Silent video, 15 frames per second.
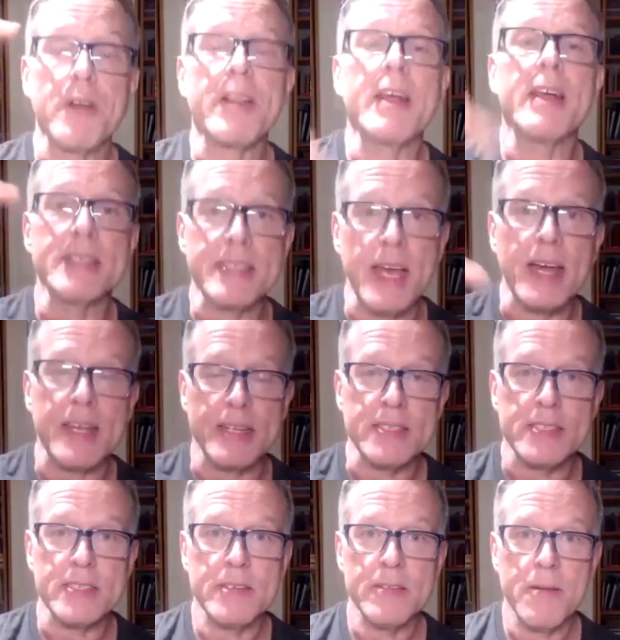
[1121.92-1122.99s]
10
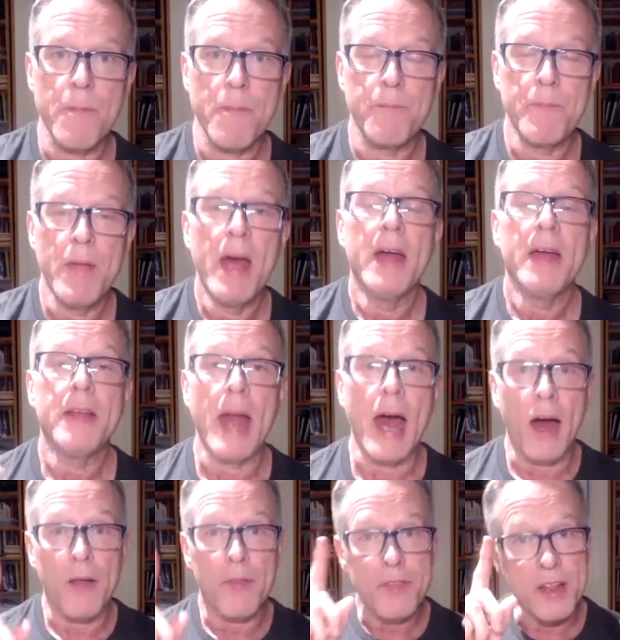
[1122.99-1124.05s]
seconds. Yeah.
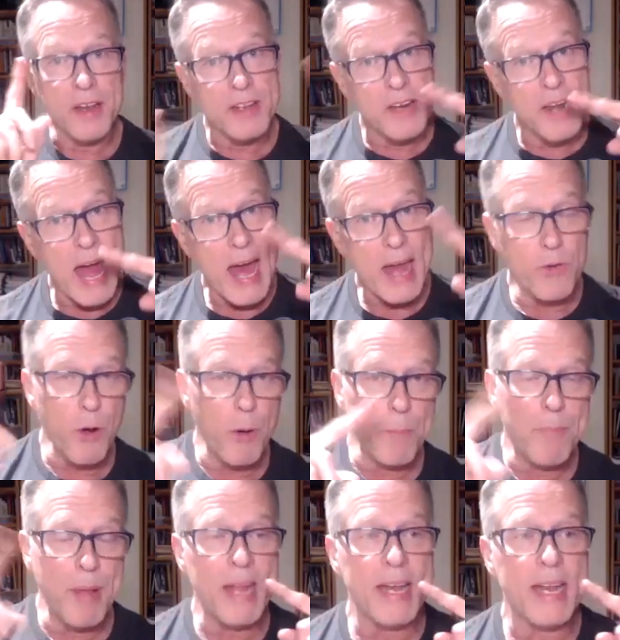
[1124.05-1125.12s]
Now, the lateral
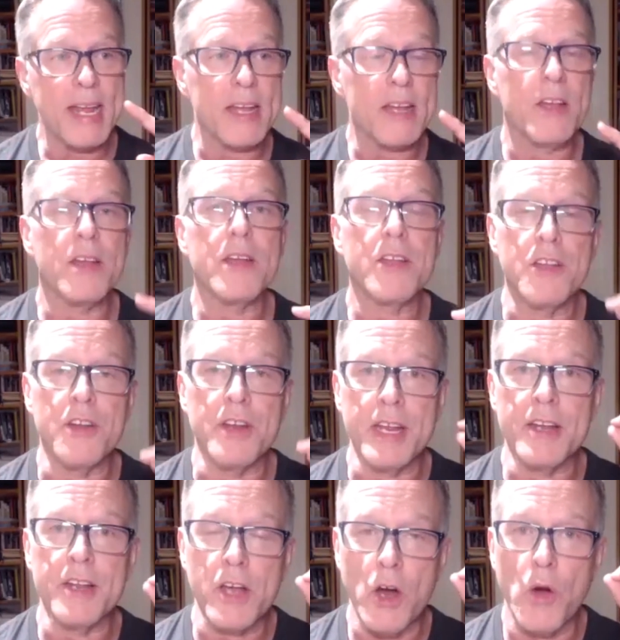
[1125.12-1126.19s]
bending, you
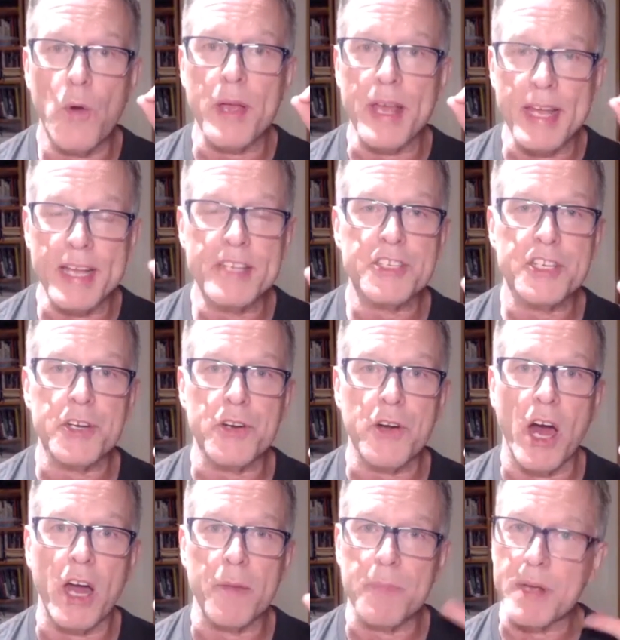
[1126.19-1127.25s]
need to go easier
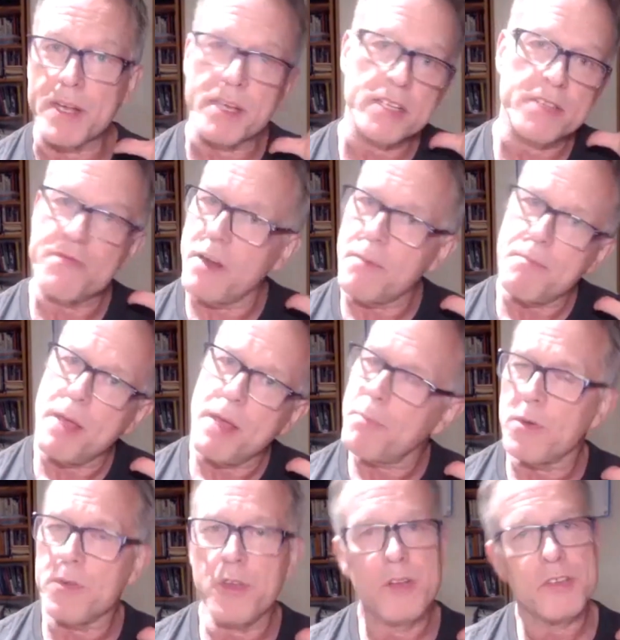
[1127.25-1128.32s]
on, because
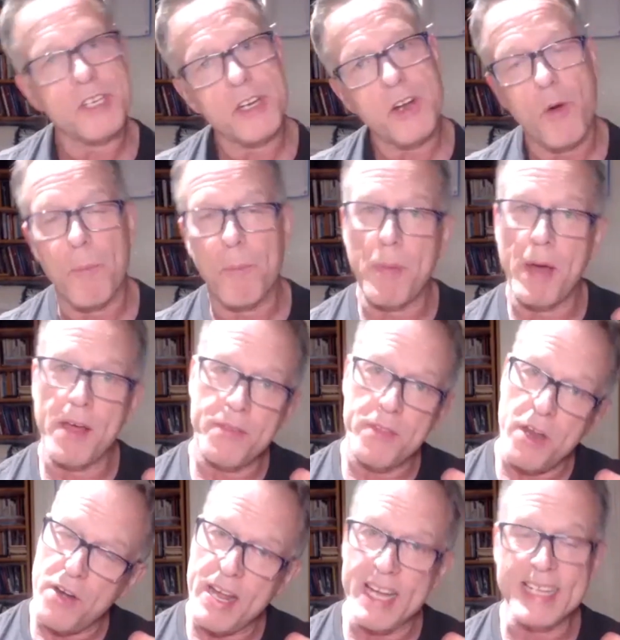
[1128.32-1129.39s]
people usually don't bend
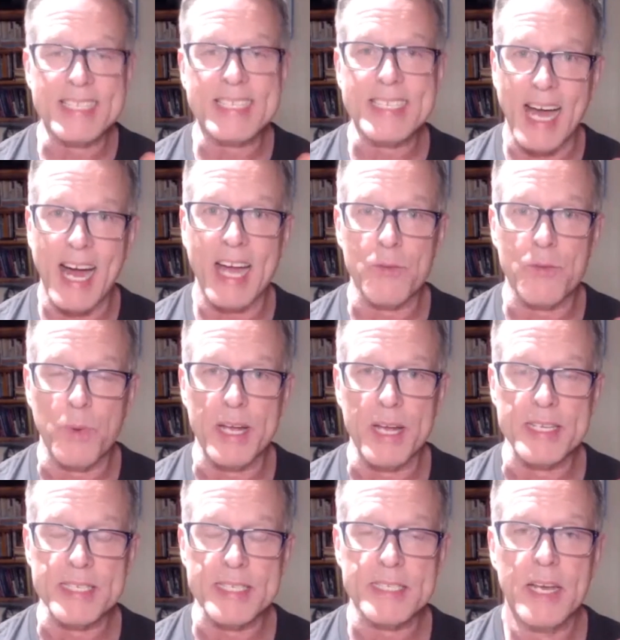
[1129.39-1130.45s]
their heads
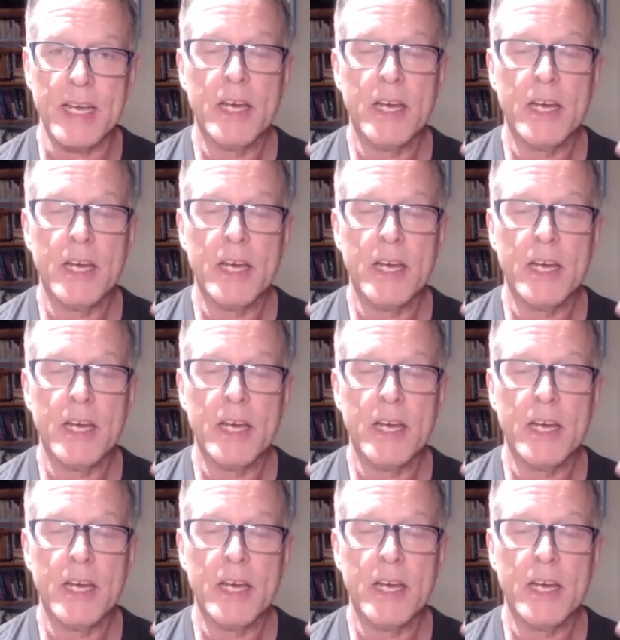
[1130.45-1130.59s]
sideways.